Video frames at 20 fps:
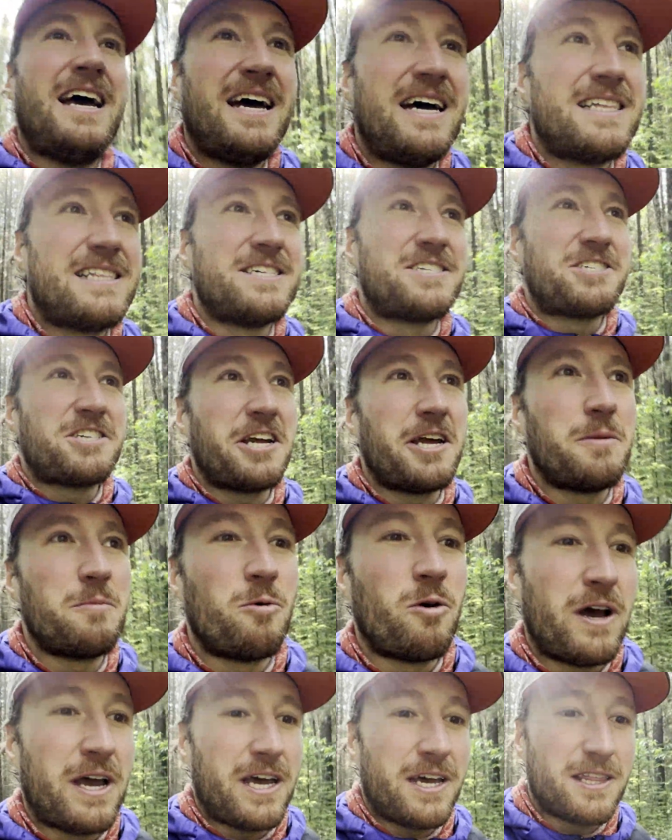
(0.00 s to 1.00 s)
The same
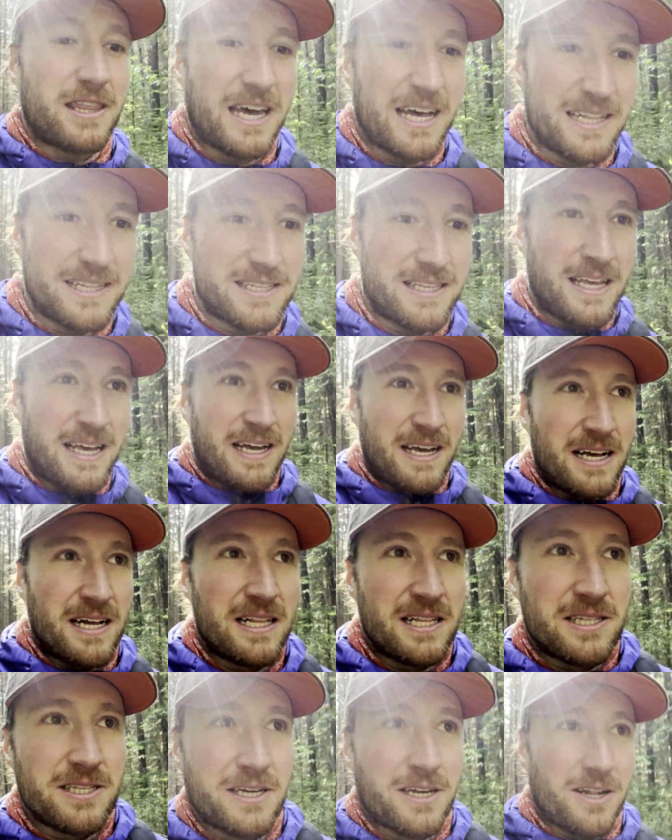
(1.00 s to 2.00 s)
way that
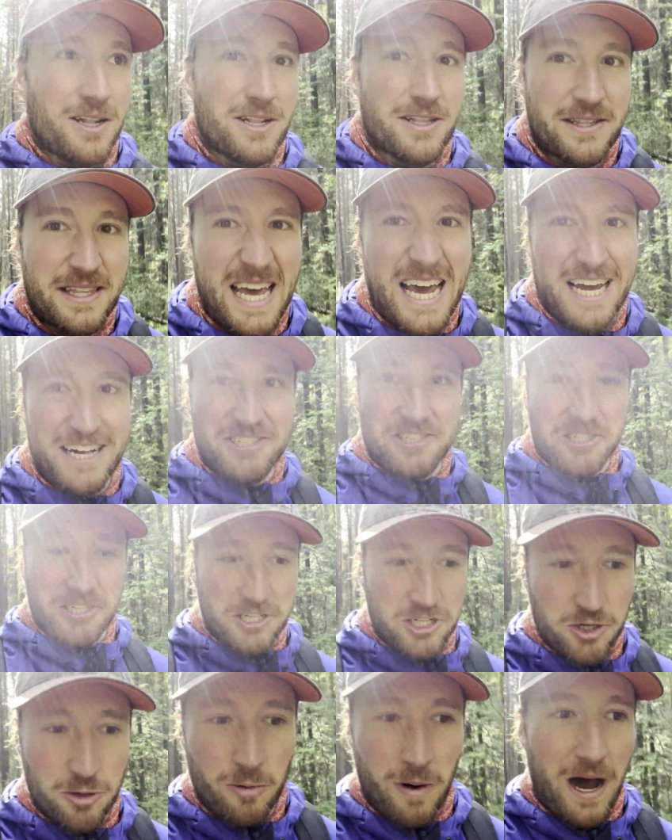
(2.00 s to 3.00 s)
little nasty
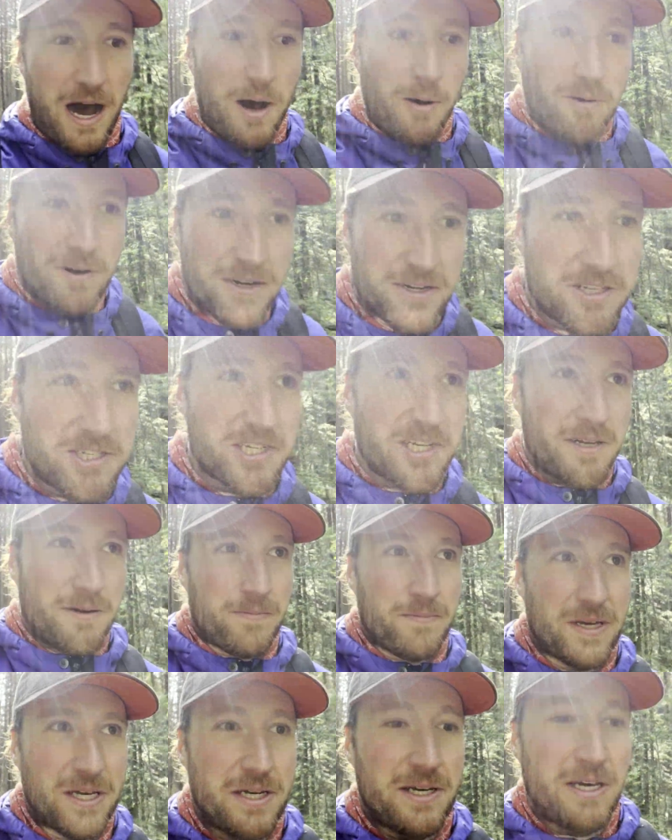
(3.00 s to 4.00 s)
chihuahuas can
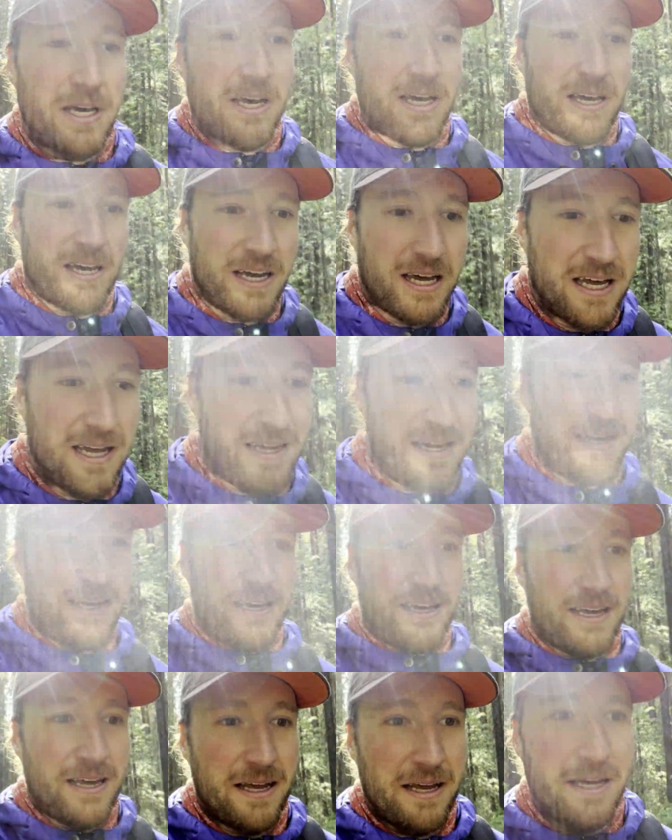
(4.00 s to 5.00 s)
be
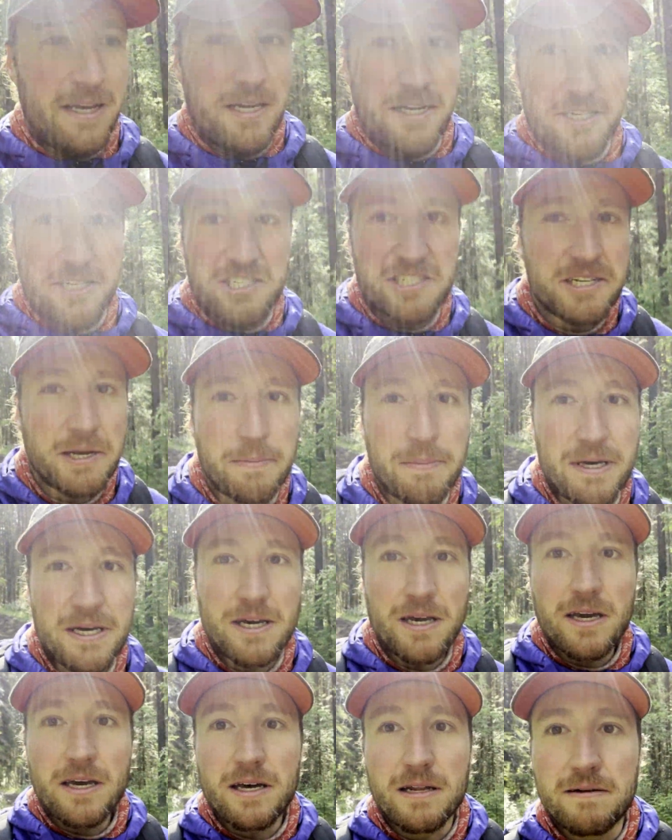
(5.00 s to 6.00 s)

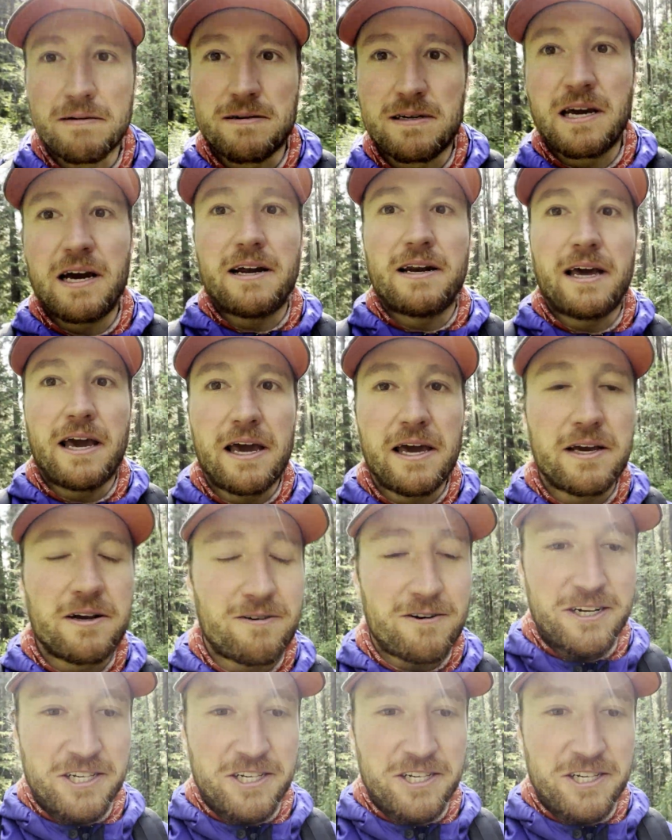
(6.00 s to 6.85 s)
snippy and kind of angry